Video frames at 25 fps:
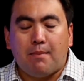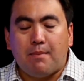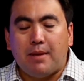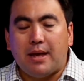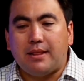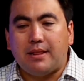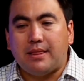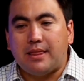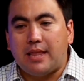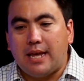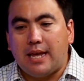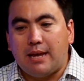
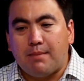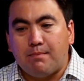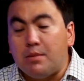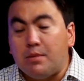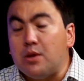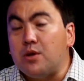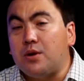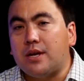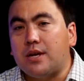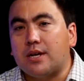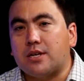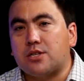in the
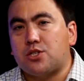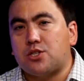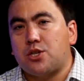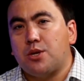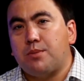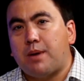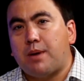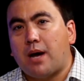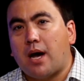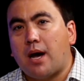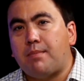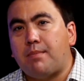Munich
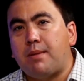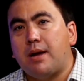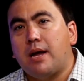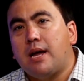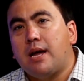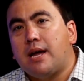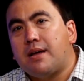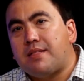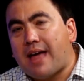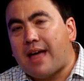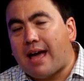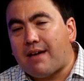super hub,
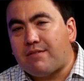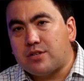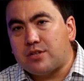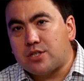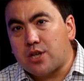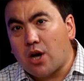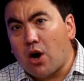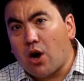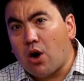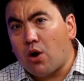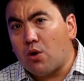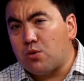they're having
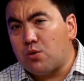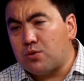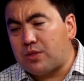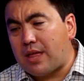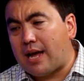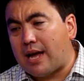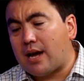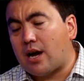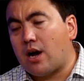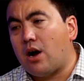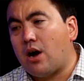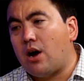to hold
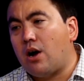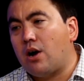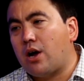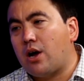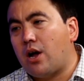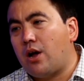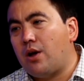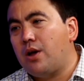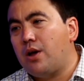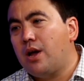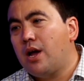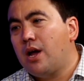that
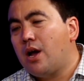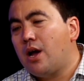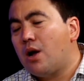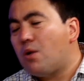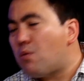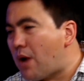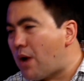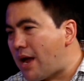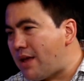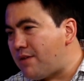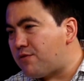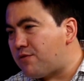cargo,
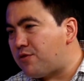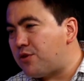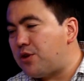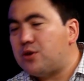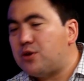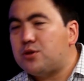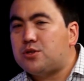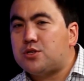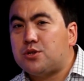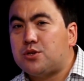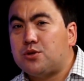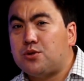wait for
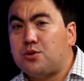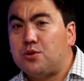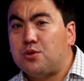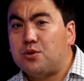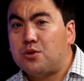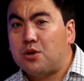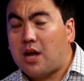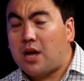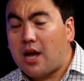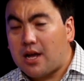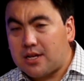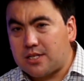you to
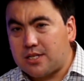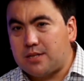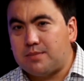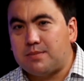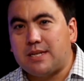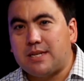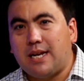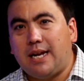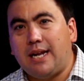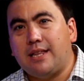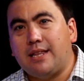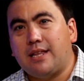
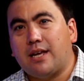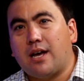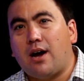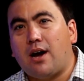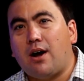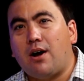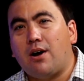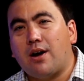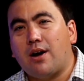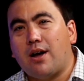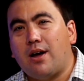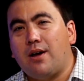customs clear the
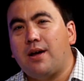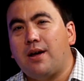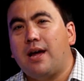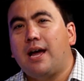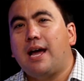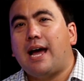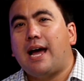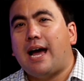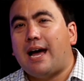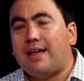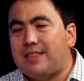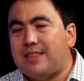cargo,
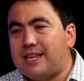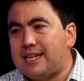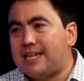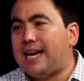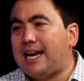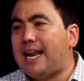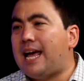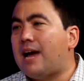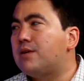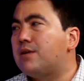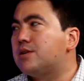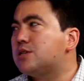and then
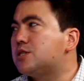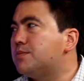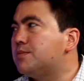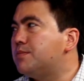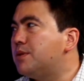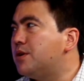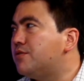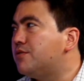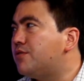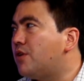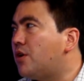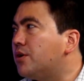allow it to
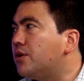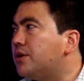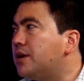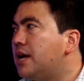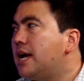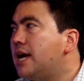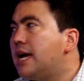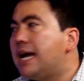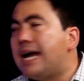move on.